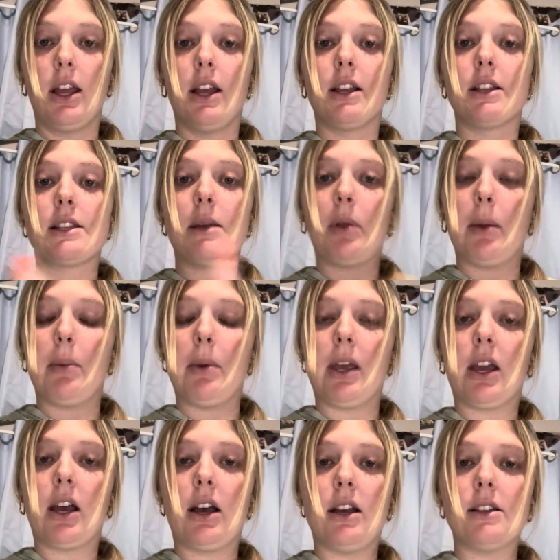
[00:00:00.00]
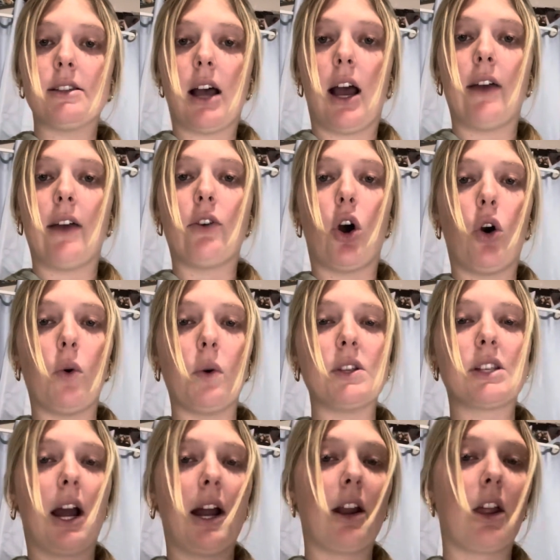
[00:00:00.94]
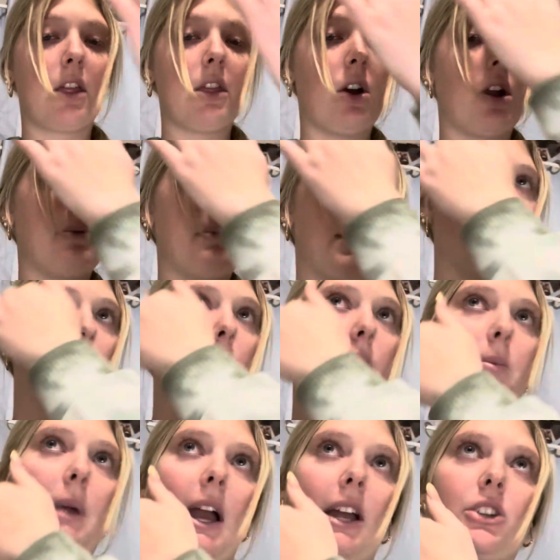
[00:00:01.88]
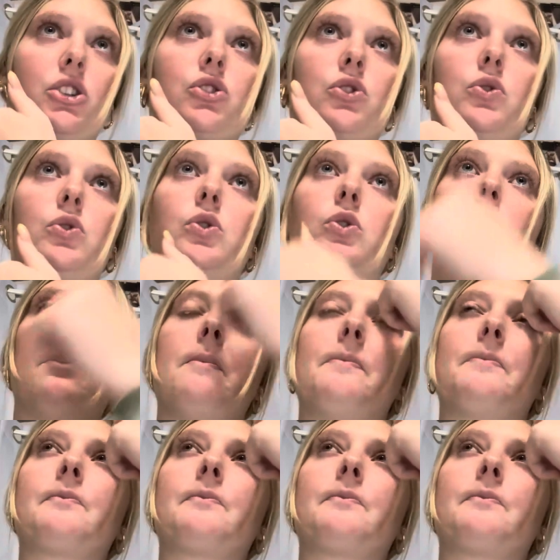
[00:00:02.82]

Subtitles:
simply because I've always kind of thought about going back to school